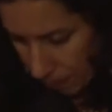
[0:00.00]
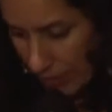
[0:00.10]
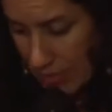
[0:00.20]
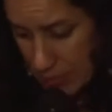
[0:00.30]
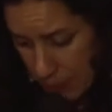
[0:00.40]

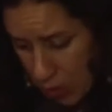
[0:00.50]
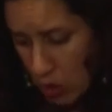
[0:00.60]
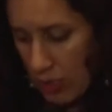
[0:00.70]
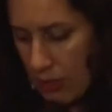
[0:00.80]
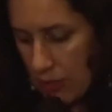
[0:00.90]

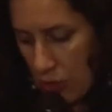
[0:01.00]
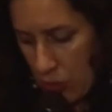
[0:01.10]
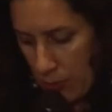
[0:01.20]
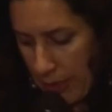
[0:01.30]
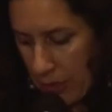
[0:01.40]
especially
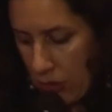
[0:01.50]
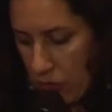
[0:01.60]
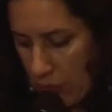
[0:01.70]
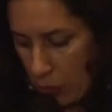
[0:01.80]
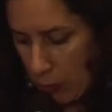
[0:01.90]
decision
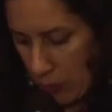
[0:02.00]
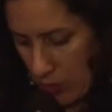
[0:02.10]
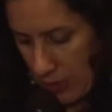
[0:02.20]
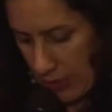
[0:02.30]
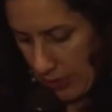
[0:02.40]
makers and
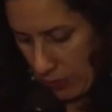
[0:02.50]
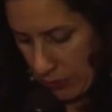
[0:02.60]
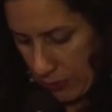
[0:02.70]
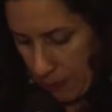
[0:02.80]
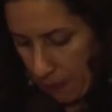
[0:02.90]
community leaders.